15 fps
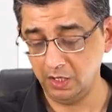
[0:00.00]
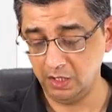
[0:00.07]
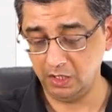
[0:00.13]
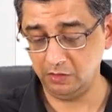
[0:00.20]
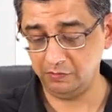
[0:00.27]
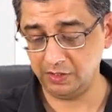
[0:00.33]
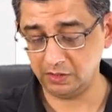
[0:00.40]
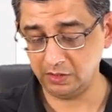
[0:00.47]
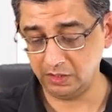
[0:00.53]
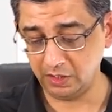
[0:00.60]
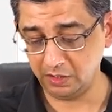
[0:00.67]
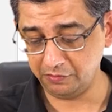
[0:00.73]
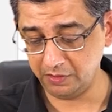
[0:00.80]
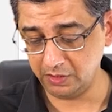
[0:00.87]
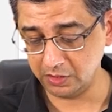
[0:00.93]
In fact, the
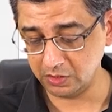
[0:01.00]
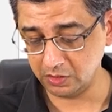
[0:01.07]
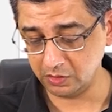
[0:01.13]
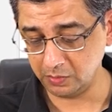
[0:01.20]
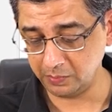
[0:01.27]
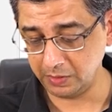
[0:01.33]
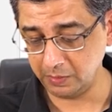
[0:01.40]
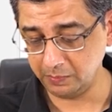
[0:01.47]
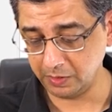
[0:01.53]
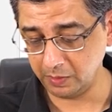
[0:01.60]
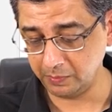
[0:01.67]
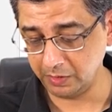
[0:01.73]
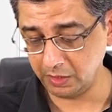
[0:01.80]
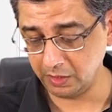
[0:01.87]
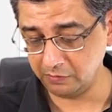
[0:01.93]
definition of the P
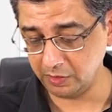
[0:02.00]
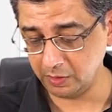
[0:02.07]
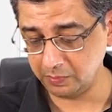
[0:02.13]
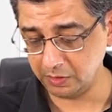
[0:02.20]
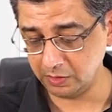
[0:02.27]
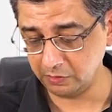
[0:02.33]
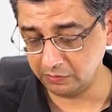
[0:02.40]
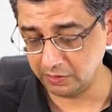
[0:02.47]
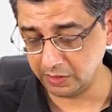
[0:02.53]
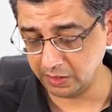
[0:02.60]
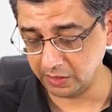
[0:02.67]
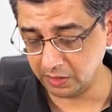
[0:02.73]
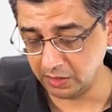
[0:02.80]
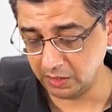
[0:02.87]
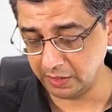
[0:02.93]
pulmonale will be the
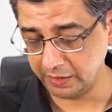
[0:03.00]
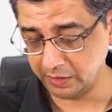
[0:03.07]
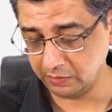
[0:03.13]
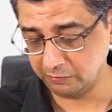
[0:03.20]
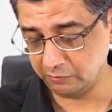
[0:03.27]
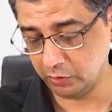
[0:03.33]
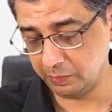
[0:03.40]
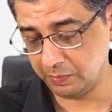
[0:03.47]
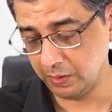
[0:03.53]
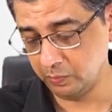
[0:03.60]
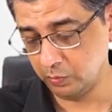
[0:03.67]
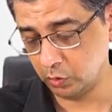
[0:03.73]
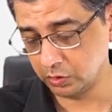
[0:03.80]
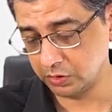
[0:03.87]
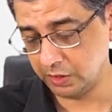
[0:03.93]
vertical height would be
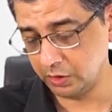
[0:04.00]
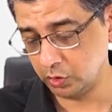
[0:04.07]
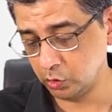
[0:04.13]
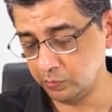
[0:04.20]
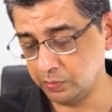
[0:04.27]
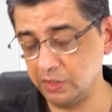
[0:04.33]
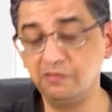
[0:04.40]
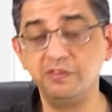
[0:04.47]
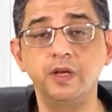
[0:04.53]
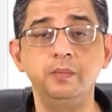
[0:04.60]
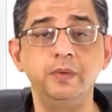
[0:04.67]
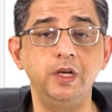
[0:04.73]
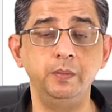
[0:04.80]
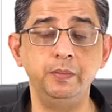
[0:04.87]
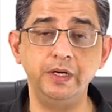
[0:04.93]
more than 2.5
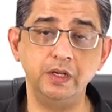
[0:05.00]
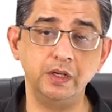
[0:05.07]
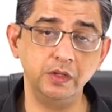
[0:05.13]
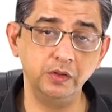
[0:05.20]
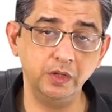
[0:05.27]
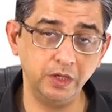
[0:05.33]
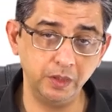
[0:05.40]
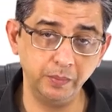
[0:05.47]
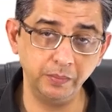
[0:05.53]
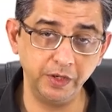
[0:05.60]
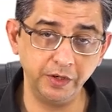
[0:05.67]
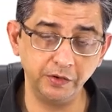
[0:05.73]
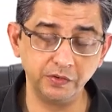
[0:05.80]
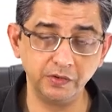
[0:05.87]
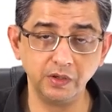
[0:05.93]
millimeter in the limb
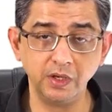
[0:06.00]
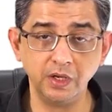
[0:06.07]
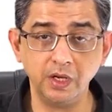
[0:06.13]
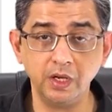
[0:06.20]
leads.